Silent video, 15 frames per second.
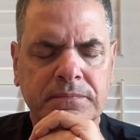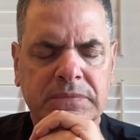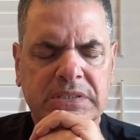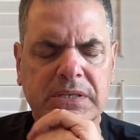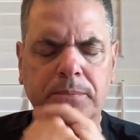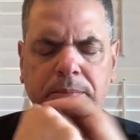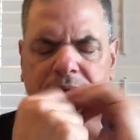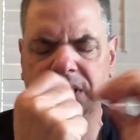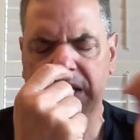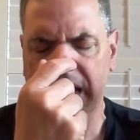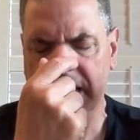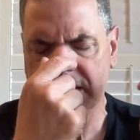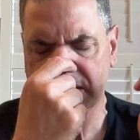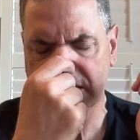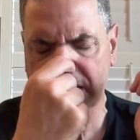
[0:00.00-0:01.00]
Somebody
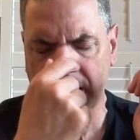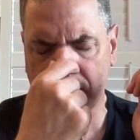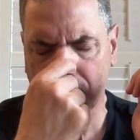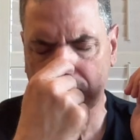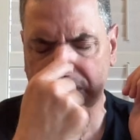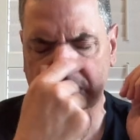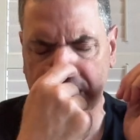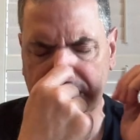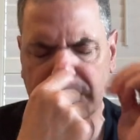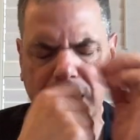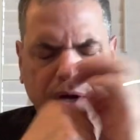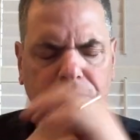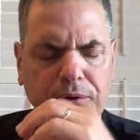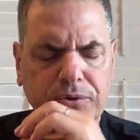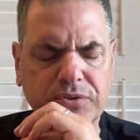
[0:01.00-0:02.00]
has something with the
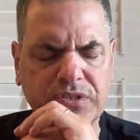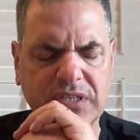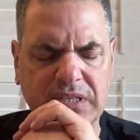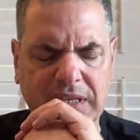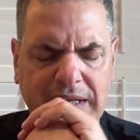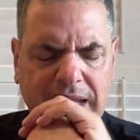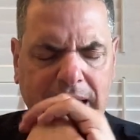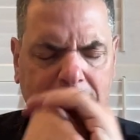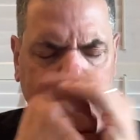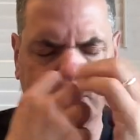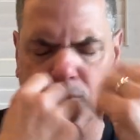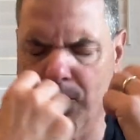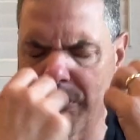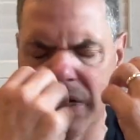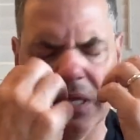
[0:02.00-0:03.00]
nose today,
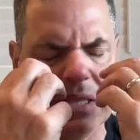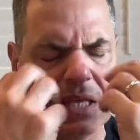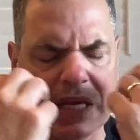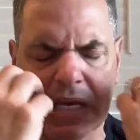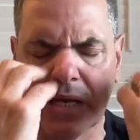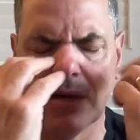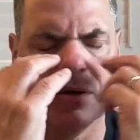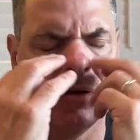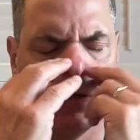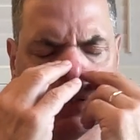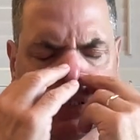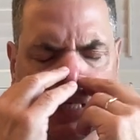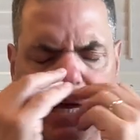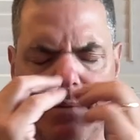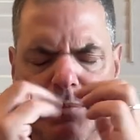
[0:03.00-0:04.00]
breathing or
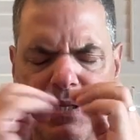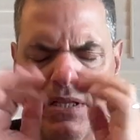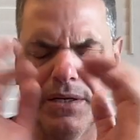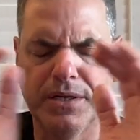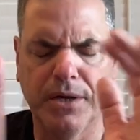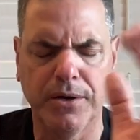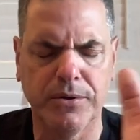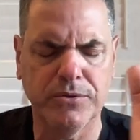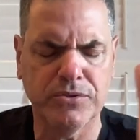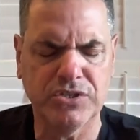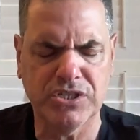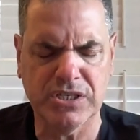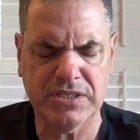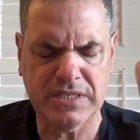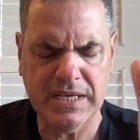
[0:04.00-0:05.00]
something in the nose,
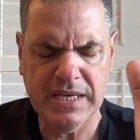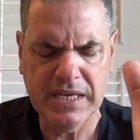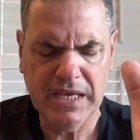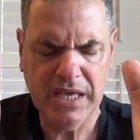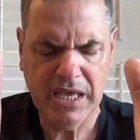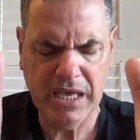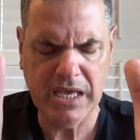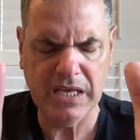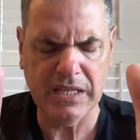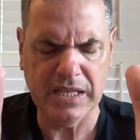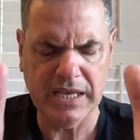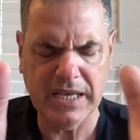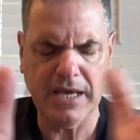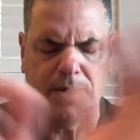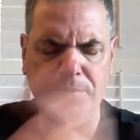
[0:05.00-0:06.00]
just
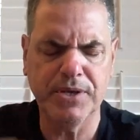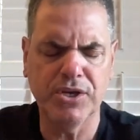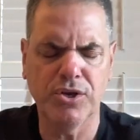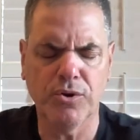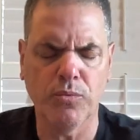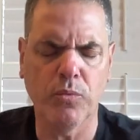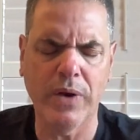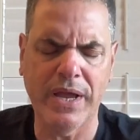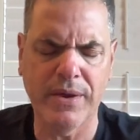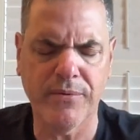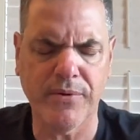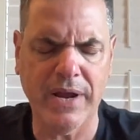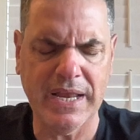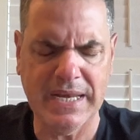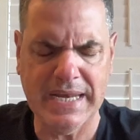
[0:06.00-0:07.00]
healing coming your way
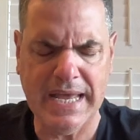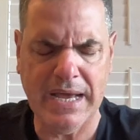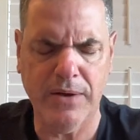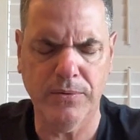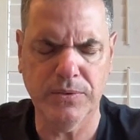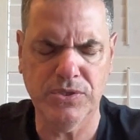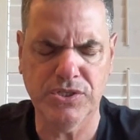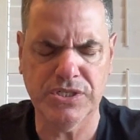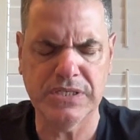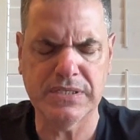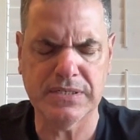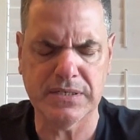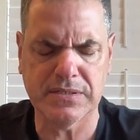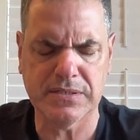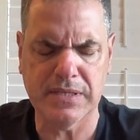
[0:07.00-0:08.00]
right now in
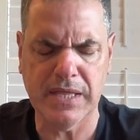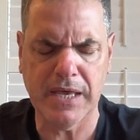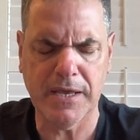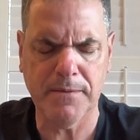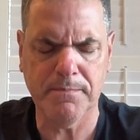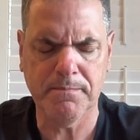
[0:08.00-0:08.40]
Jesus' name.